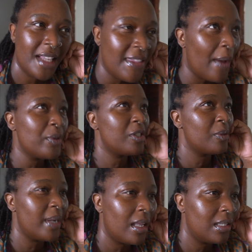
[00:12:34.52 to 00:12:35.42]
and that was the
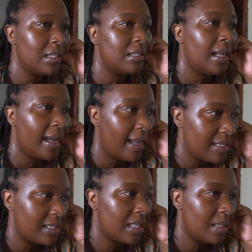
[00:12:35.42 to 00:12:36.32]
reality that I had
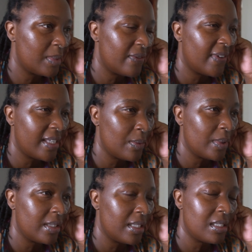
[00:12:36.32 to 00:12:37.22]
to come to
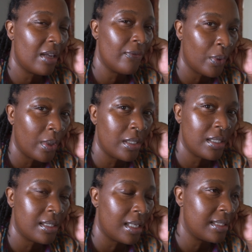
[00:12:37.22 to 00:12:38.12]
face It's not for us,
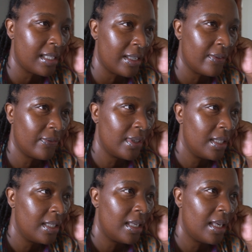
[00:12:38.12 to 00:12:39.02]
it's not safe.
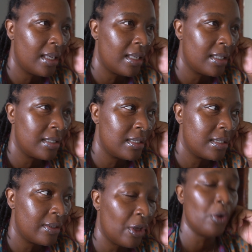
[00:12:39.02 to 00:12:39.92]
And
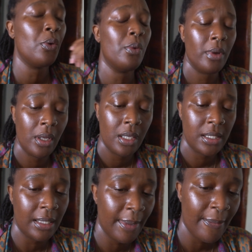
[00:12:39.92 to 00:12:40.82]
though
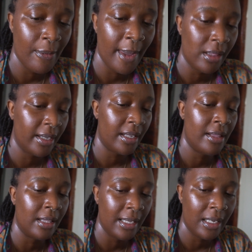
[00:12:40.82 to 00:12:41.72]
some people may look at
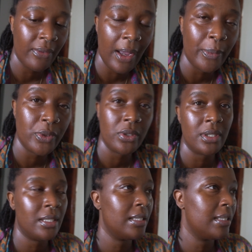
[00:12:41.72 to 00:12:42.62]
it the land of
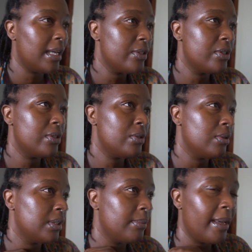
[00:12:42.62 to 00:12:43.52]
opportunity, yes, you
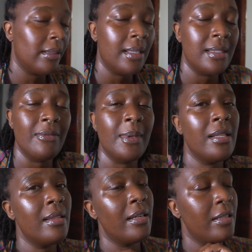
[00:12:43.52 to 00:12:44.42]
can make lots of money
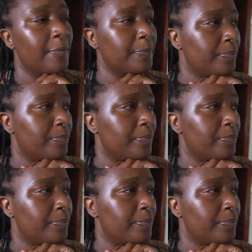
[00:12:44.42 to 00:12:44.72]
there.